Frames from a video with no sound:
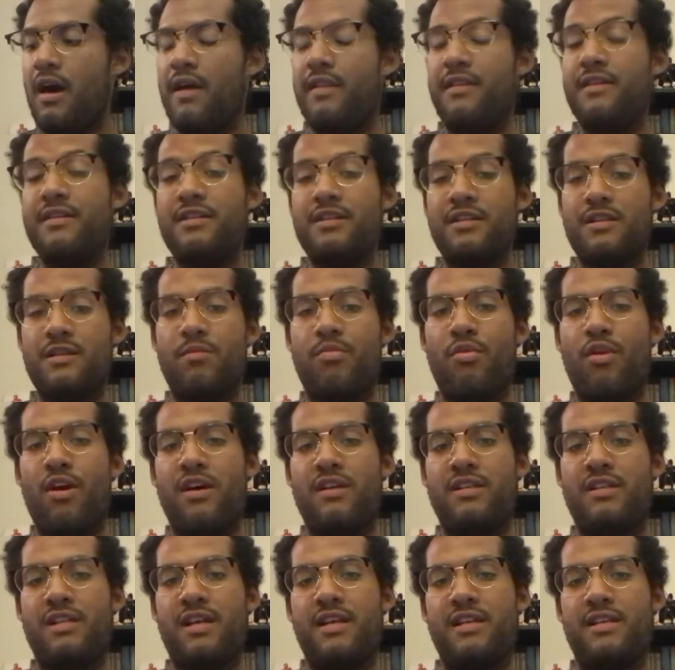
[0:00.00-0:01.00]
This is a
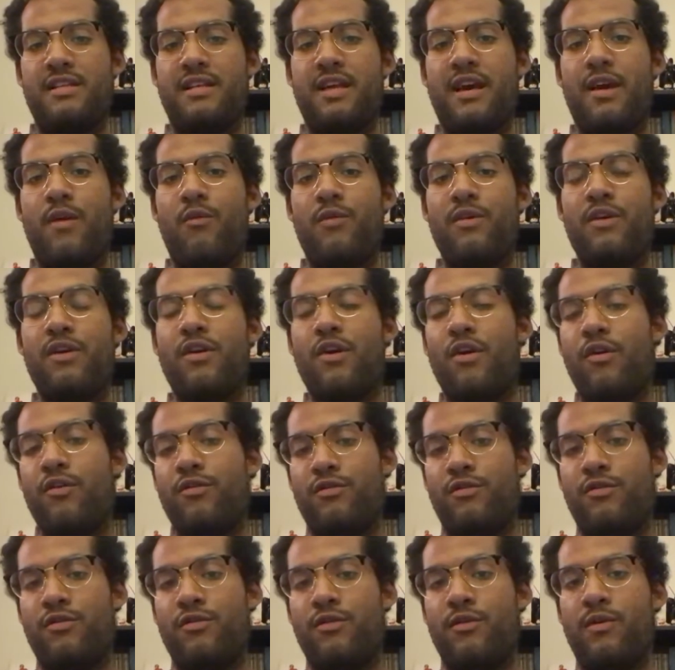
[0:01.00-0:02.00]
process that we go
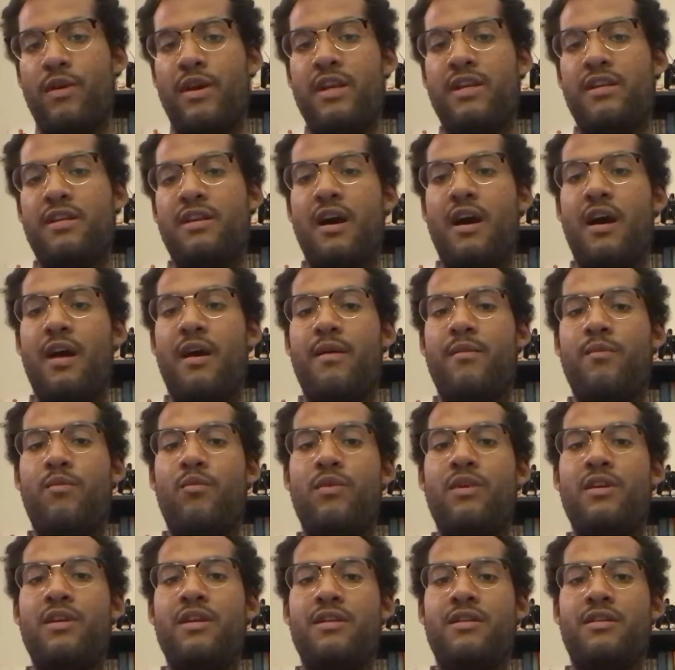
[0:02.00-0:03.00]
through anytime
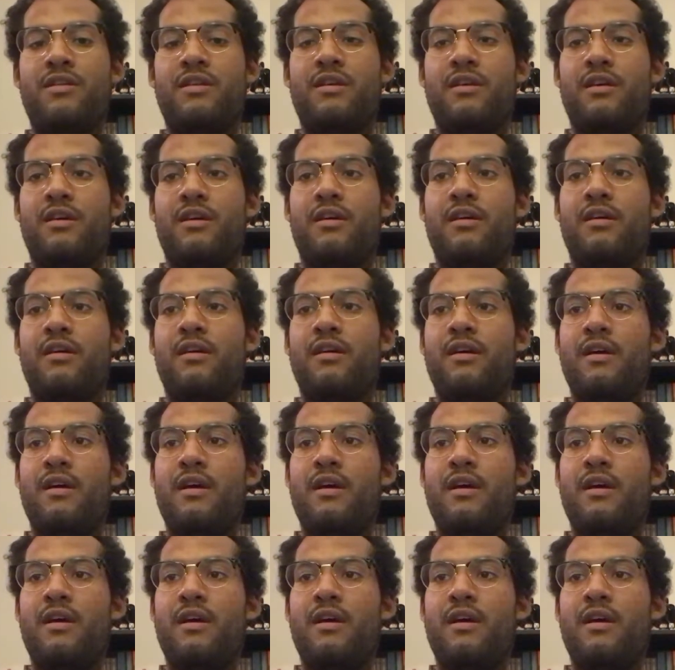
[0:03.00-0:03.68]
we need to